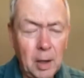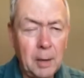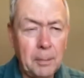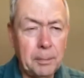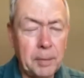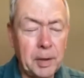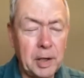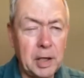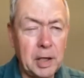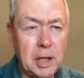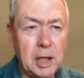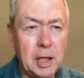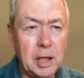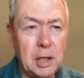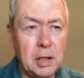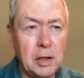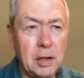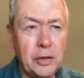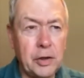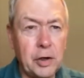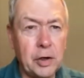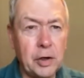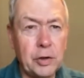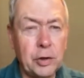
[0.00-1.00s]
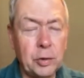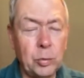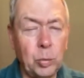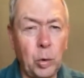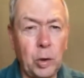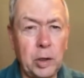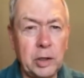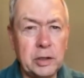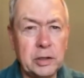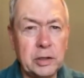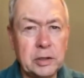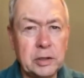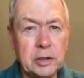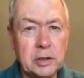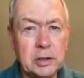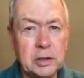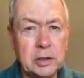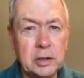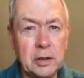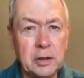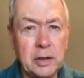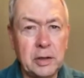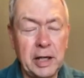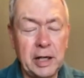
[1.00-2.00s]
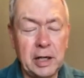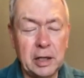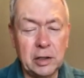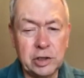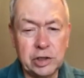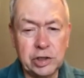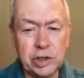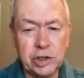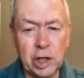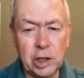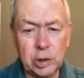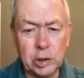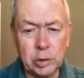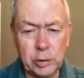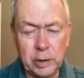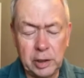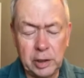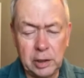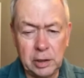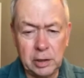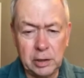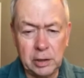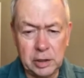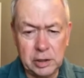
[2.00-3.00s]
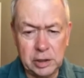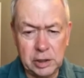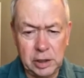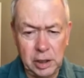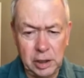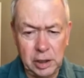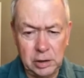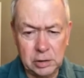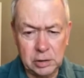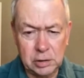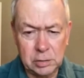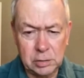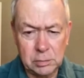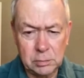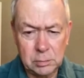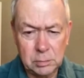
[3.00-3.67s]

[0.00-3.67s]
But again, they're the ones that are chartering the change,